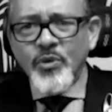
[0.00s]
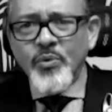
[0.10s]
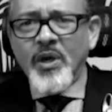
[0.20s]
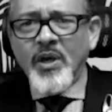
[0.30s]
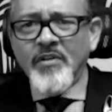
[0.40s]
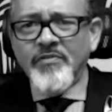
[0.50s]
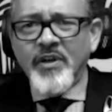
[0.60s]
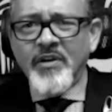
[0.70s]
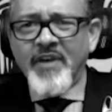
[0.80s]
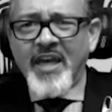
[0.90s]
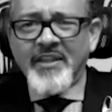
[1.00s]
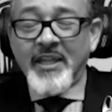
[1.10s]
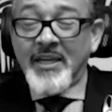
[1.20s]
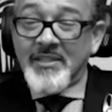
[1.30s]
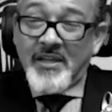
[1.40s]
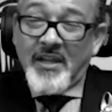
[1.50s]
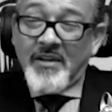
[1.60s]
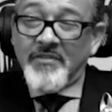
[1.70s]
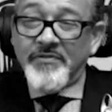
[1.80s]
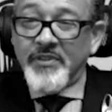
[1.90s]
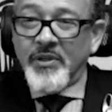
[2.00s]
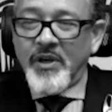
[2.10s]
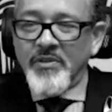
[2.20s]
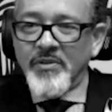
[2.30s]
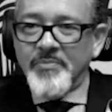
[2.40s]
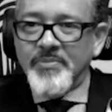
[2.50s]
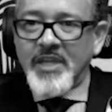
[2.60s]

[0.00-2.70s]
view of athletics and of